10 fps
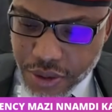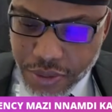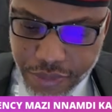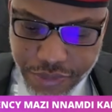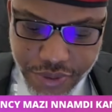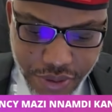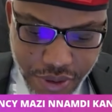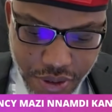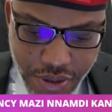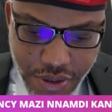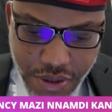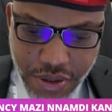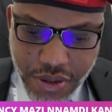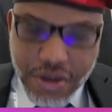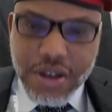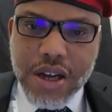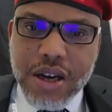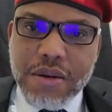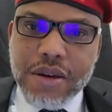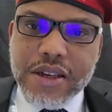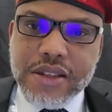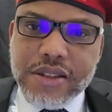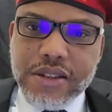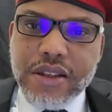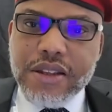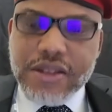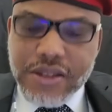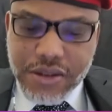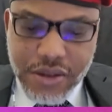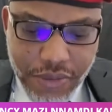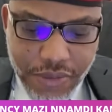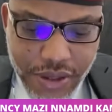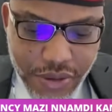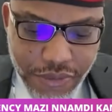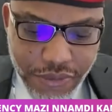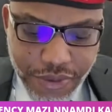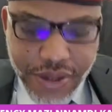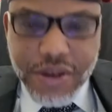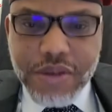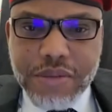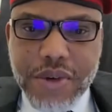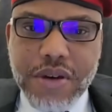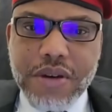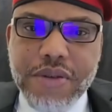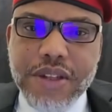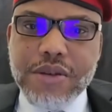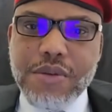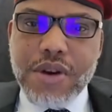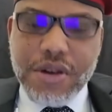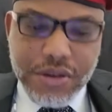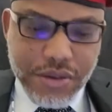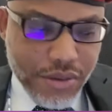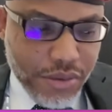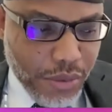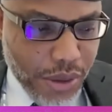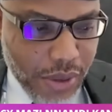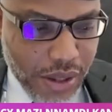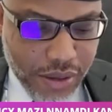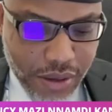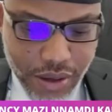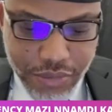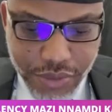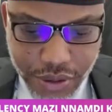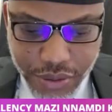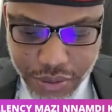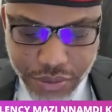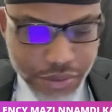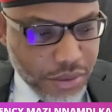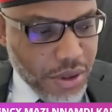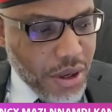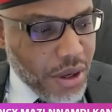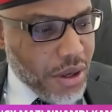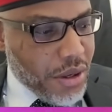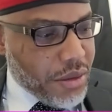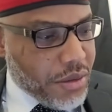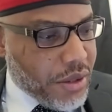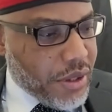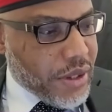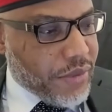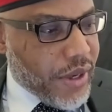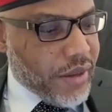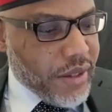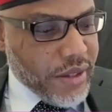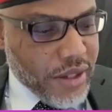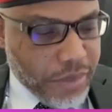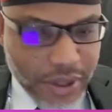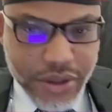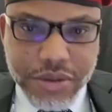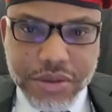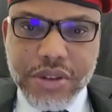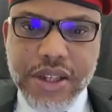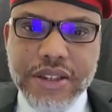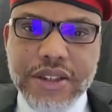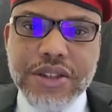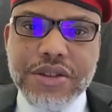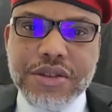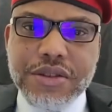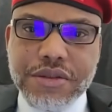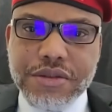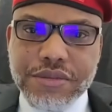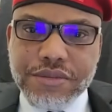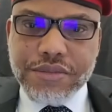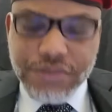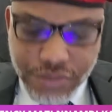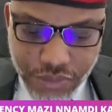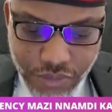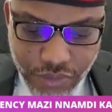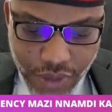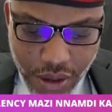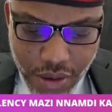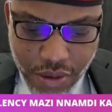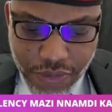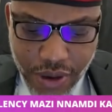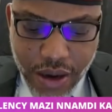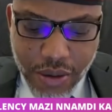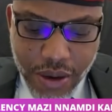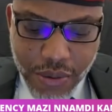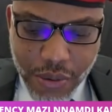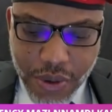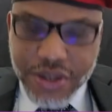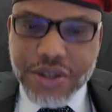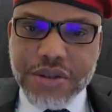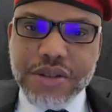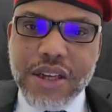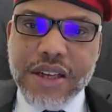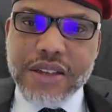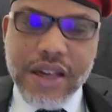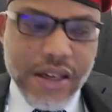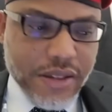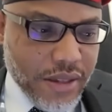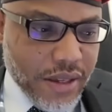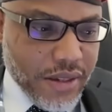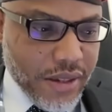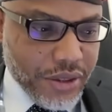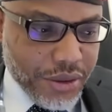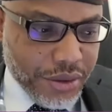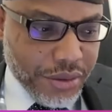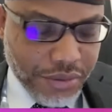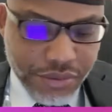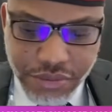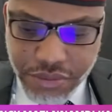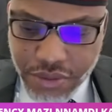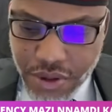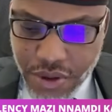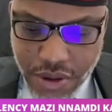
youths, our listeners, lovers of freedom all over the world. We welcome you to this very special edition of our question and answer session